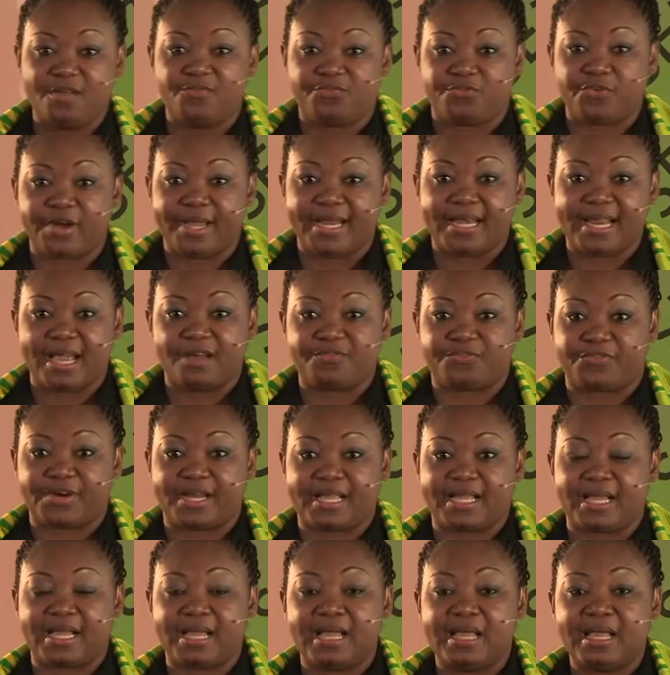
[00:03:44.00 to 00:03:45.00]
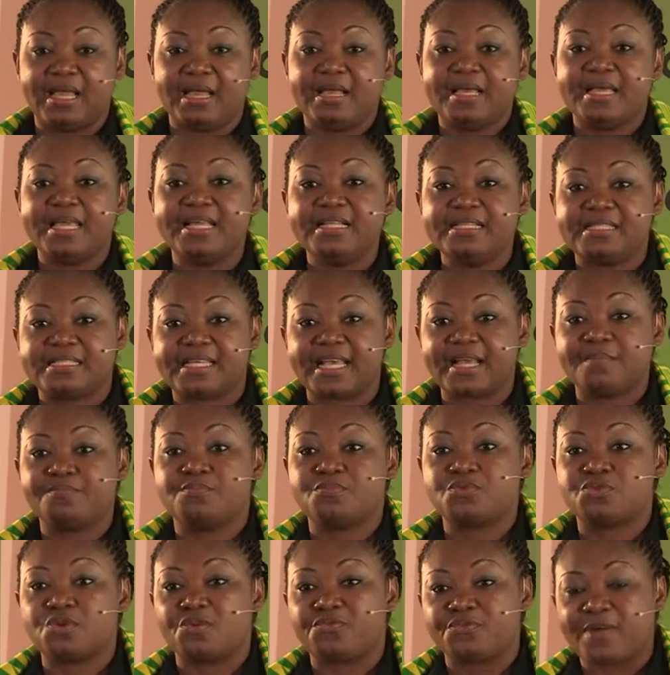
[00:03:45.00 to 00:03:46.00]
for in Africa in
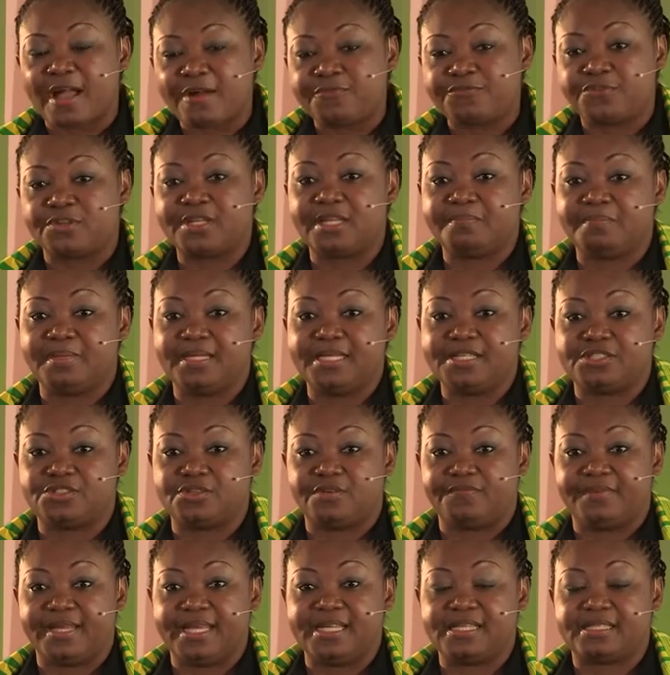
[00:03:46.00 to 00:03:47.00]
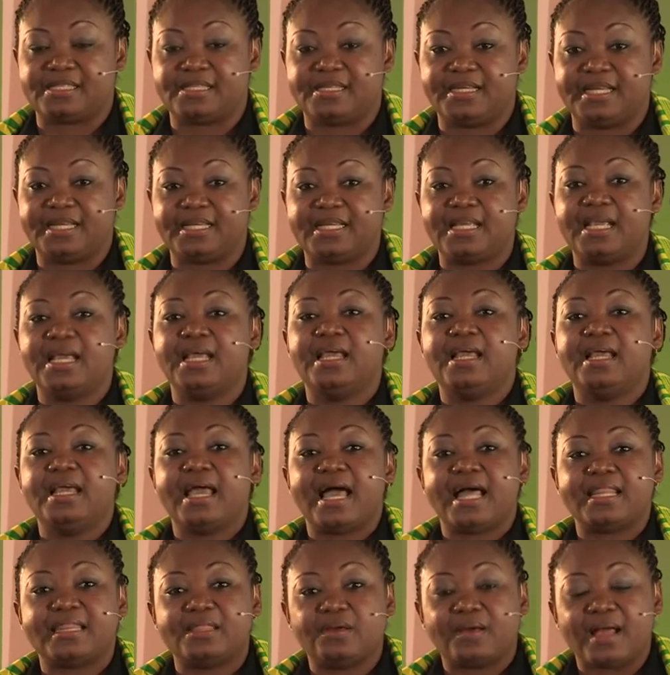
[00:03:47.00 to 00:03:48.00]
terms of affordability of the internet?
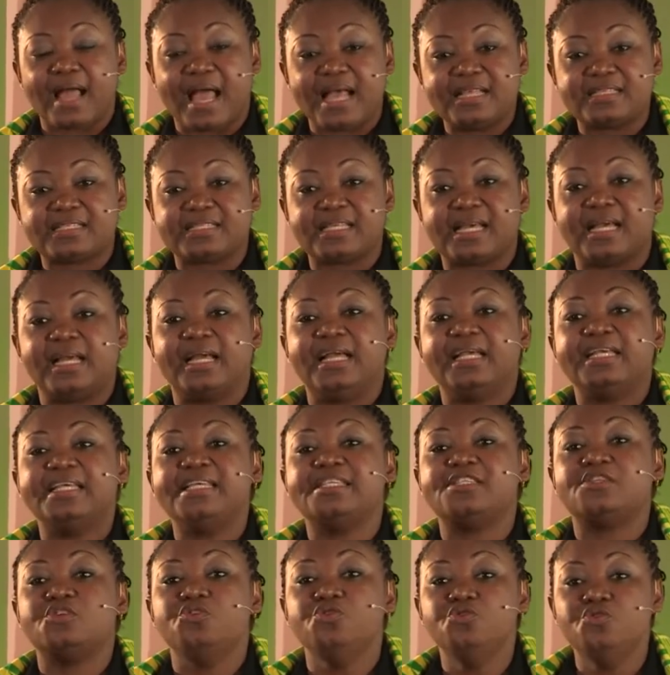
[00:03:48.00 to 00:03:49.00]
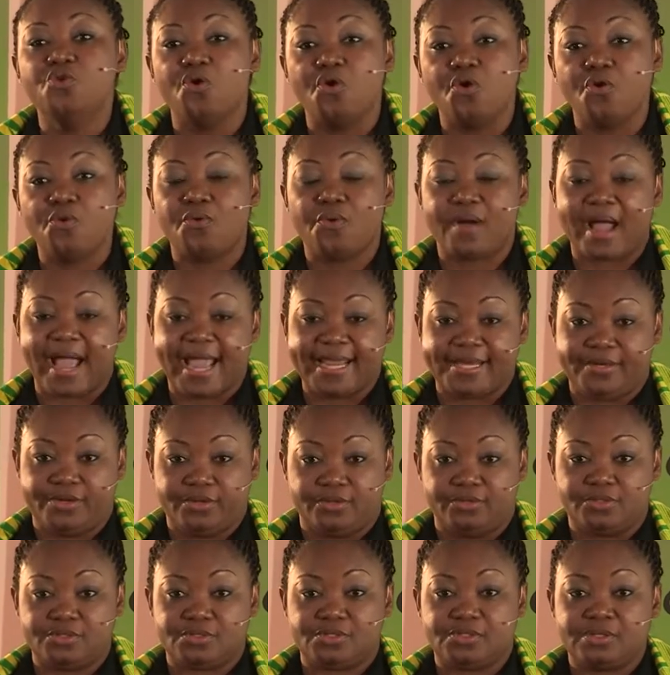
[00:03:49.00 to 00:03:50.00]
And the answer is no, I
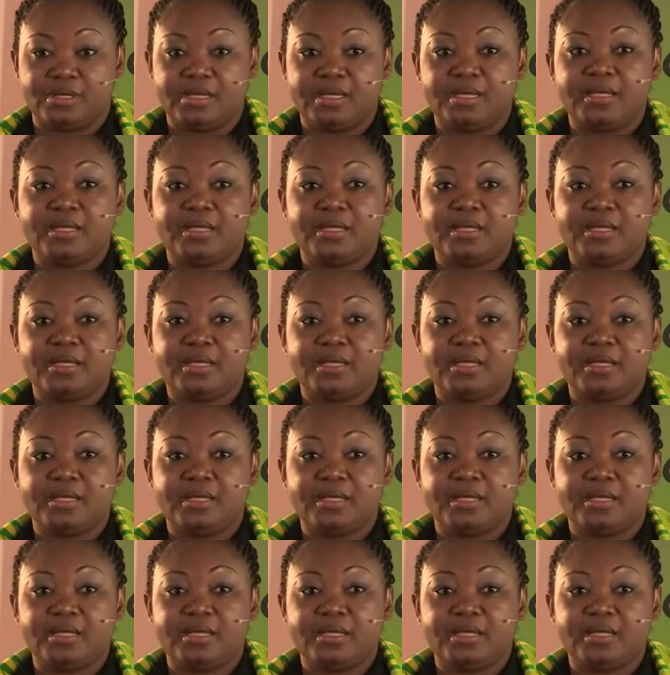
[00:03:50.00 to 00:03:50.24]
don't.